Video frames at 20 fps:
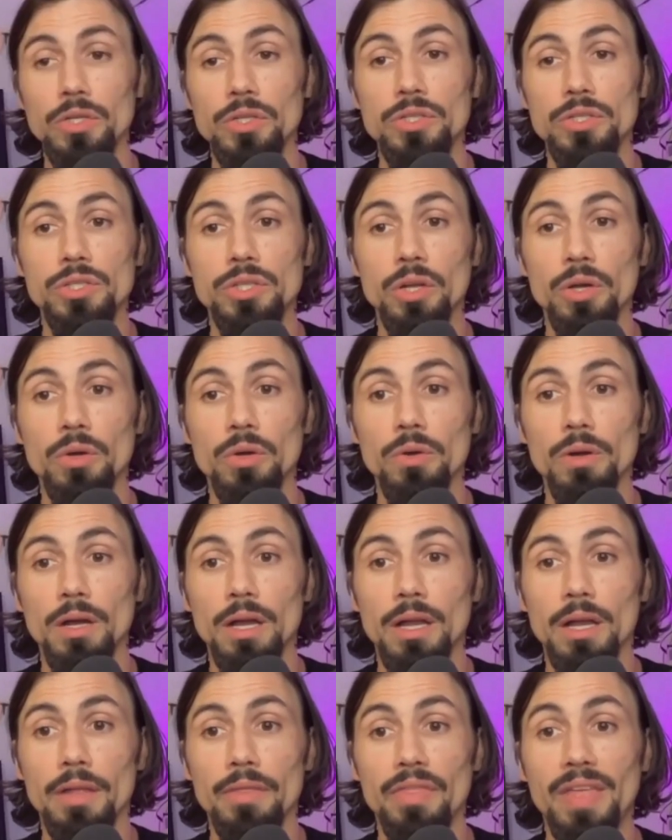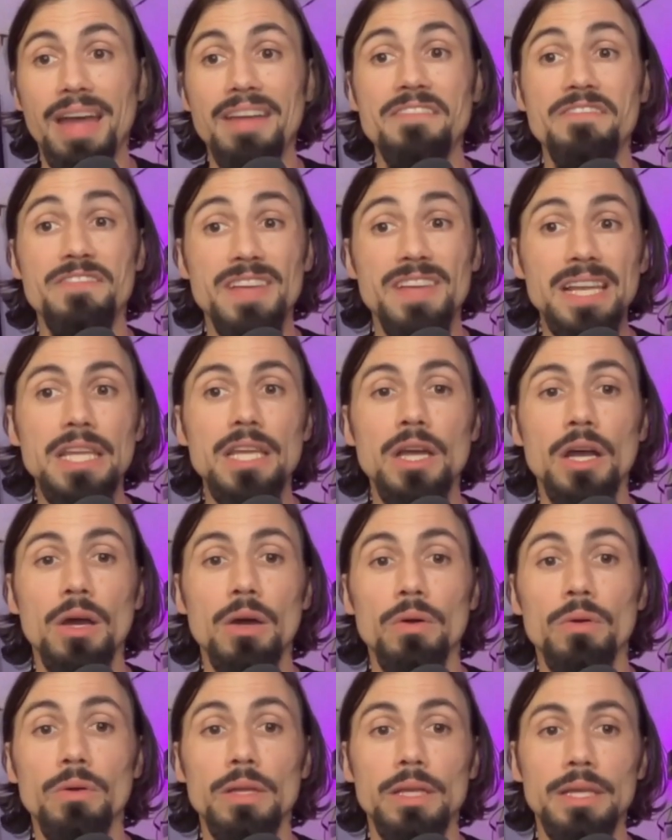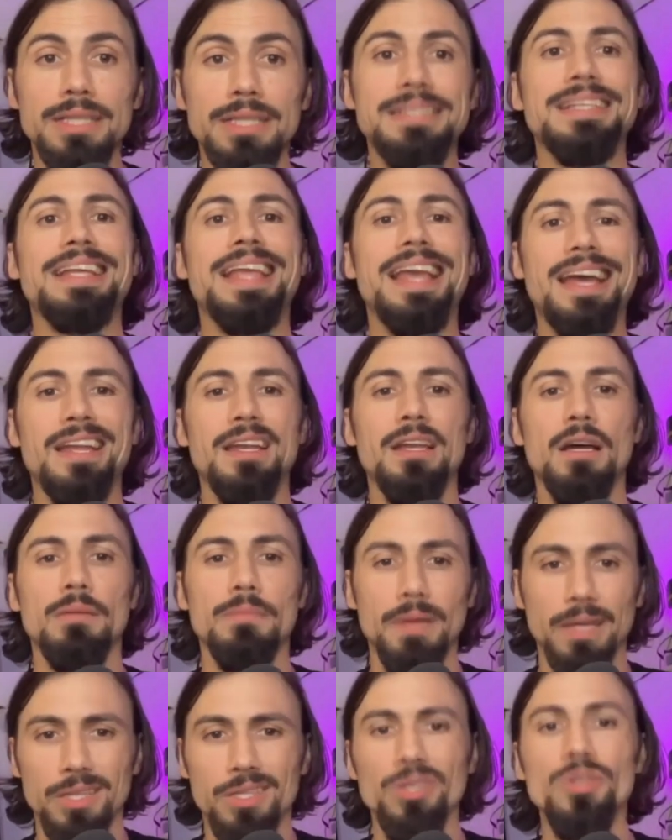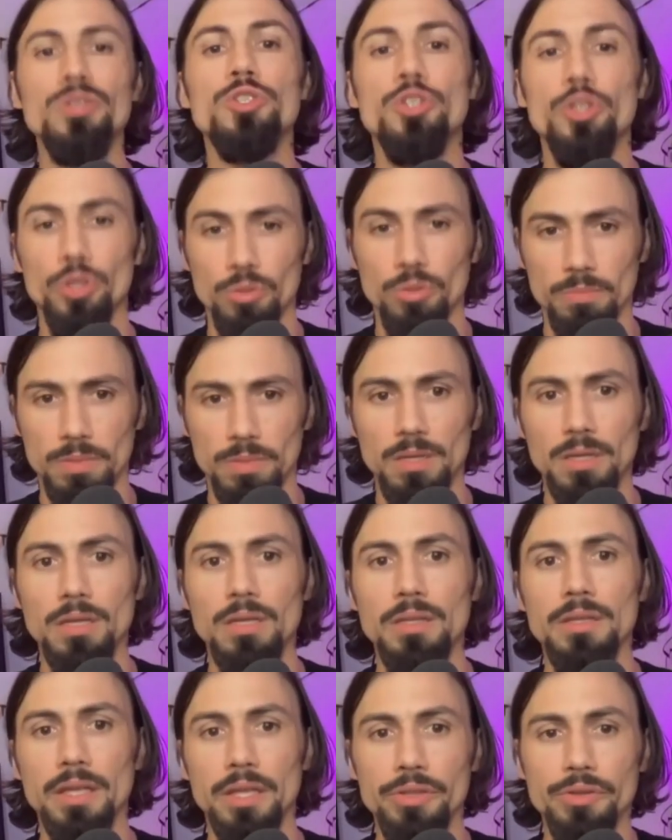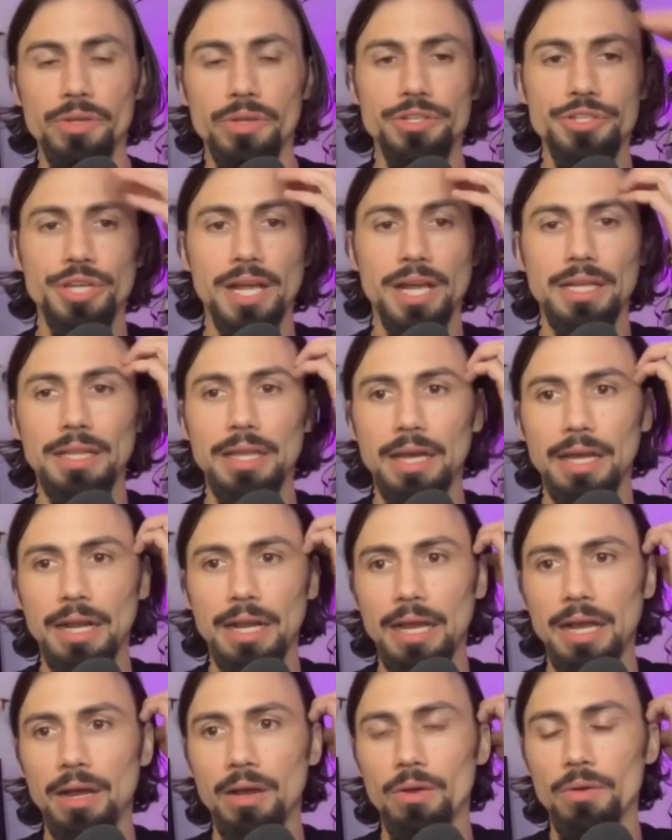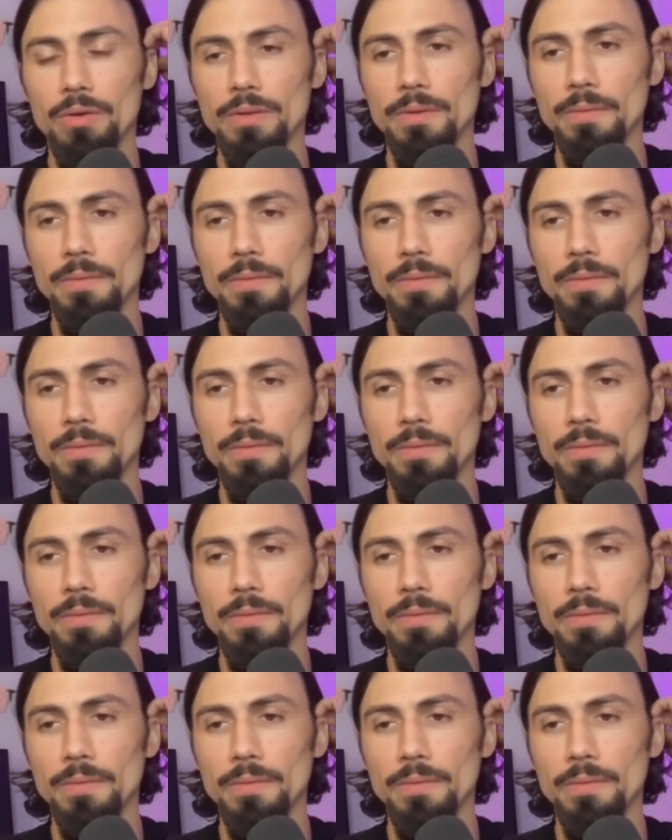So that video is again on my YouTube, and you can check that out.